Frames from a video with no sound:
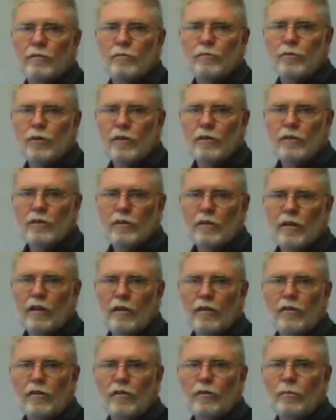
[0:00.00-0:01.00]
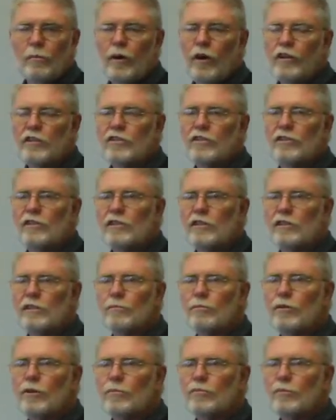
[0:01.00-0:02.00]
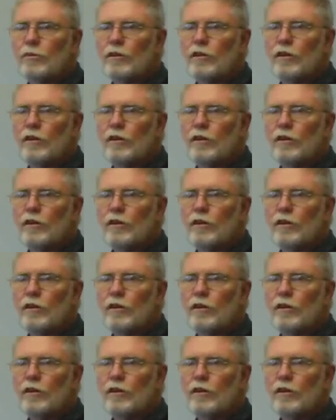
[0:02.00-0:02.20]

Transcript: What, and you might see sometimes when